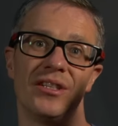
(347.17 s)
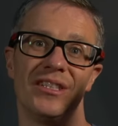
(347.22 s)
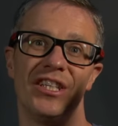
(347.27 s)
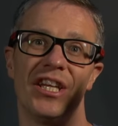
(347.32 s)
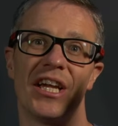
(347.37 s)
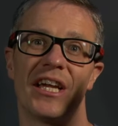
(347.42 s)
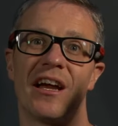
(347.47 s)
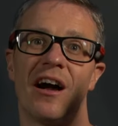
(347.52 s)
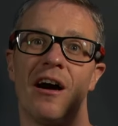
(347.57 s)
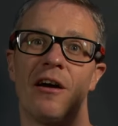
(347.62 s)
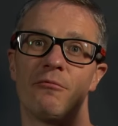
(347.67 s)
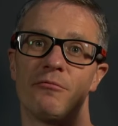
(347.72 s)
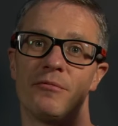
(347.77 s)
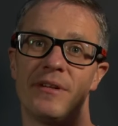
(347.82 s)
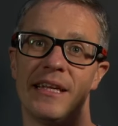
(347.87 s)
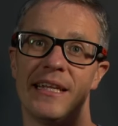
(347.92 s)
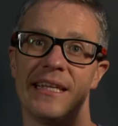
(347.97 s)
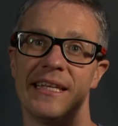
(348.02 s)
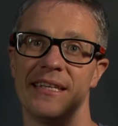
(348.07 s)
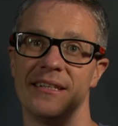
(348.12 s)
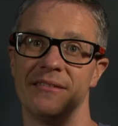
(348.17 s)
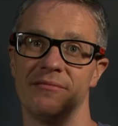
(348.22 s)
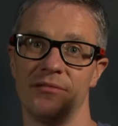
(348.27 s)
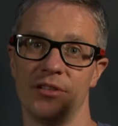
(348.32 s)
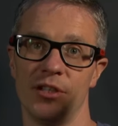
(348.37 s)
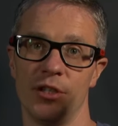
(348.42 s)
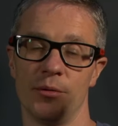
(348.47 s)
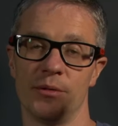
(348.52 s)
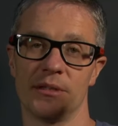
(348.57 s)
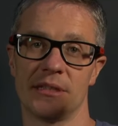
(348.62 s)
you can't really
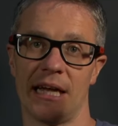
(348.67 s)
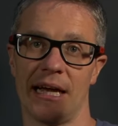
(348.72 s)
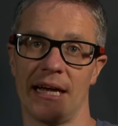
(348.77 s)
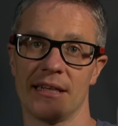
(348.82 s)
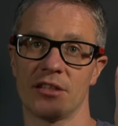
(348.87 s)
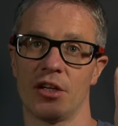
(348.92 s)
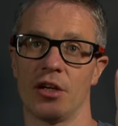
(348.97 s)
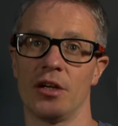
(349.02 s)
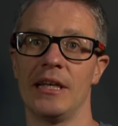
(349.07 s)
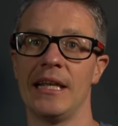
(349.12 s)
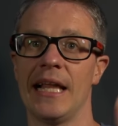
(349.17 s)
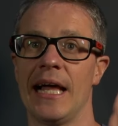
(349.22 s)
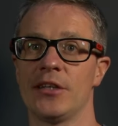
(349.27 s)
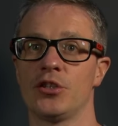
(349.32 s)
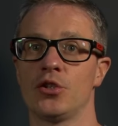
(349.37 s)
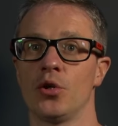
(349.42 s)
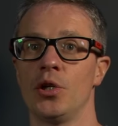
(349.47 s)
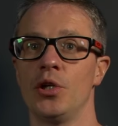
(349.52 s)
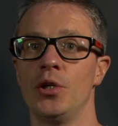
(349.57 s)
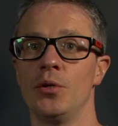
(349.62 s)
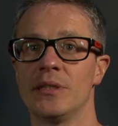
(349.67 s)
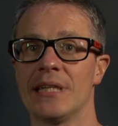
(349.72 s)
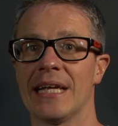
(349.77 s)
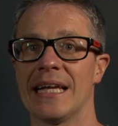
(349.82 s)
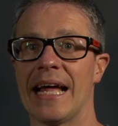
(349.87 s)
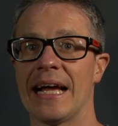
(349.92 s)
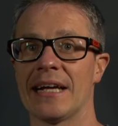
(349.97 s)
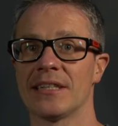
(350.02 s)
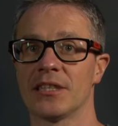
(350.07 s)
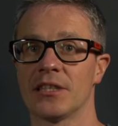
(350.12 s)
use that unless you're using an
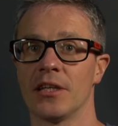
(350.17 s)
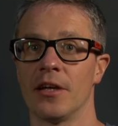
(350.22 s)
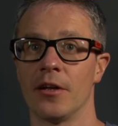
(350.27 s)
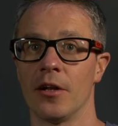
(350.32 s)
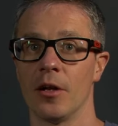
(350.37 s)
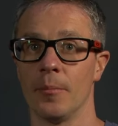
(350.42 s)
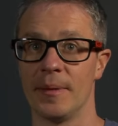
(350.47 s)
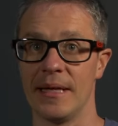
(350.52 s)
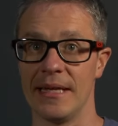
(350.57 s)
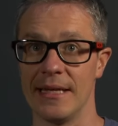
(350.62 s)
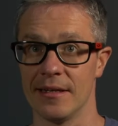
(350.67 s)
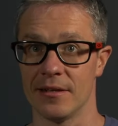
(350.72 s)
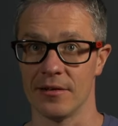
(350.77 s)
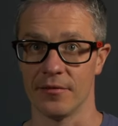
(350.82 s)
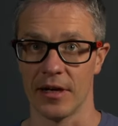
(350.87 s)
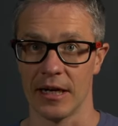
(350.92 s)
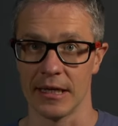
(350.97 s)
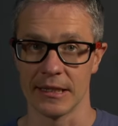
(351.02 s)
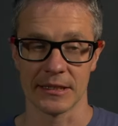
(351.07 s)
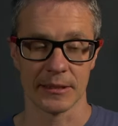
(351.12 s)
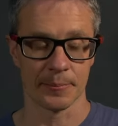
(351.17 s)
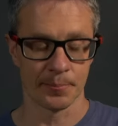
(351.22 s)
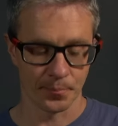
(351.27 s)
external peak device.